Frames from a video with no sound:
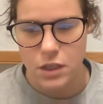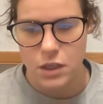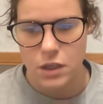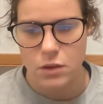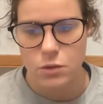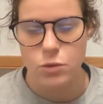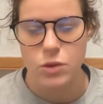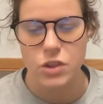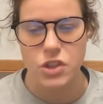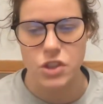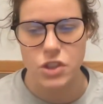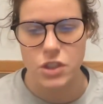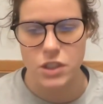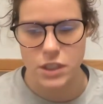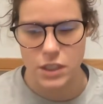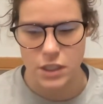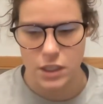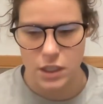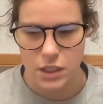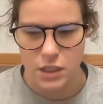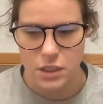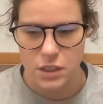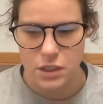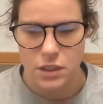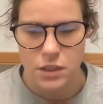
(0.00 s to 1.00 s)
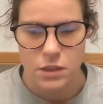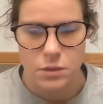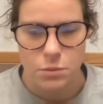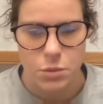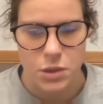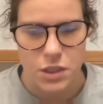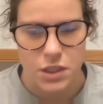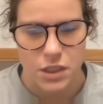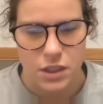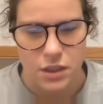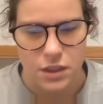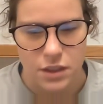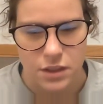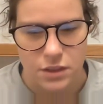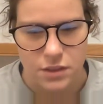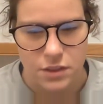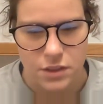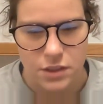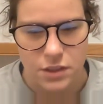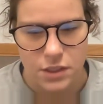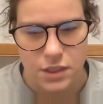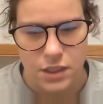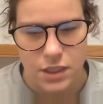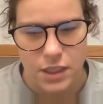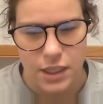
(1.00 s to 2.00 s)
which occurred because
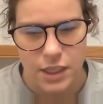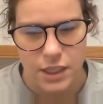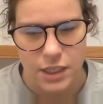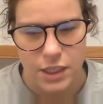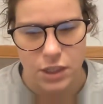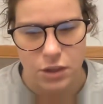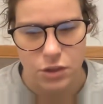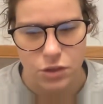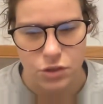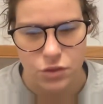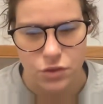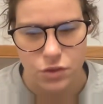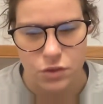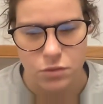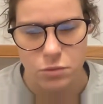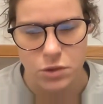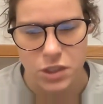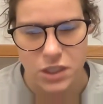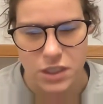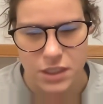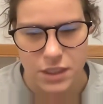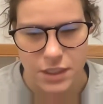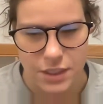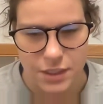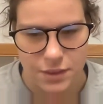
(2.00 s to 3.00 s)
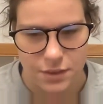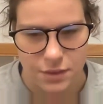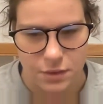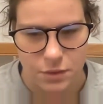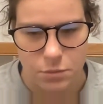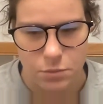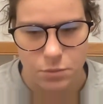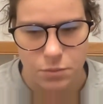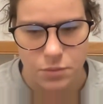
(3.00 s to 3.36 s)
it goes from realism,